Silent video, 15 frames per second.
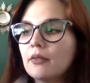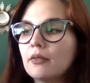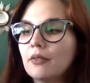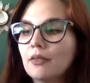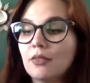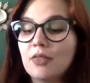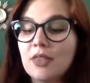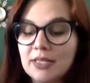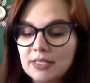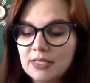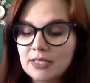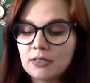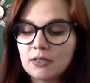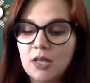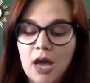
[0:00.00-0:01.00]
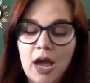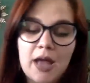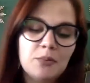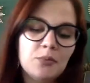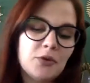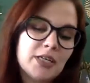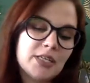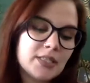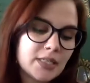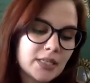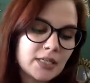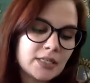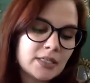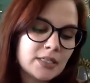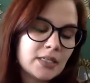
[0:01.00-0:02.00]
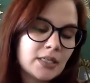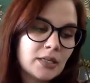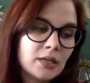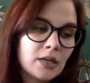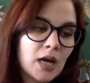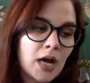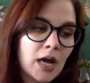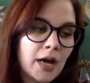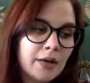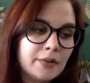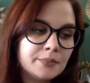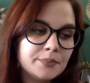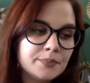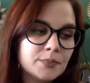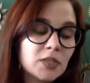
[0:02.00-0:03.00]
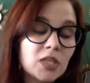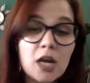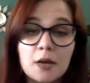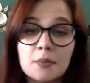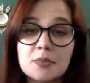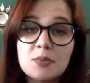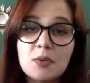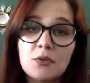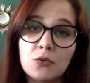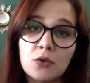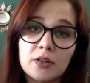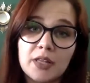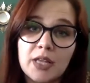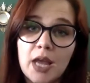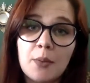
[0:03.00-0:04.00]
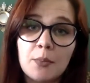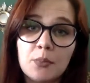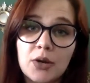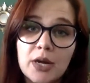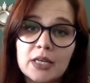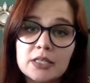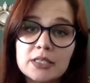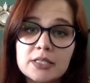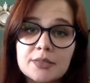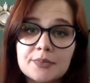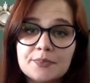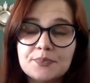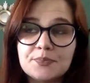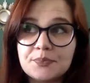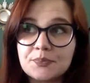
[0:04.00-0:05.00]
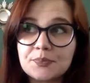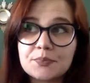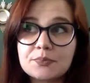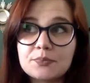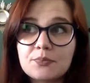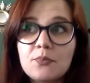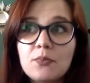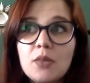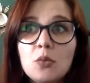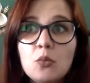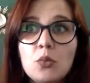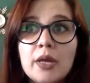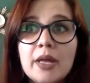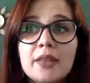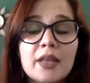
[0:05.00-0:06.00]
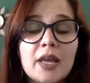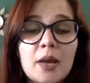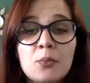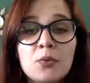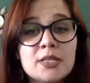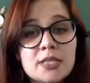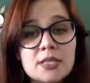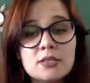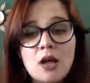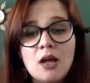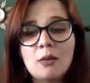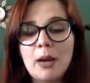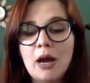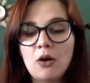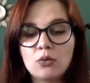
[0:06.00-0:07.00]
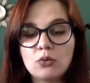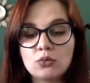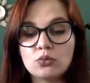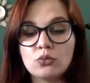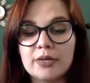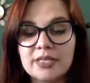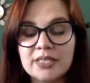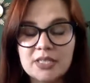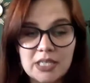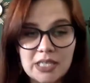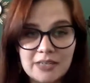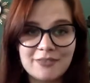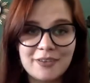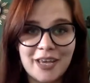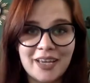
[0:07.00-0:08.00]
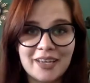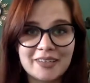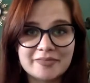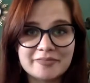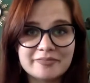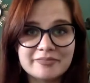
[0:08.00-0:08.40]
the High Priestess comes before the Empress. And the Empress is all about receiving.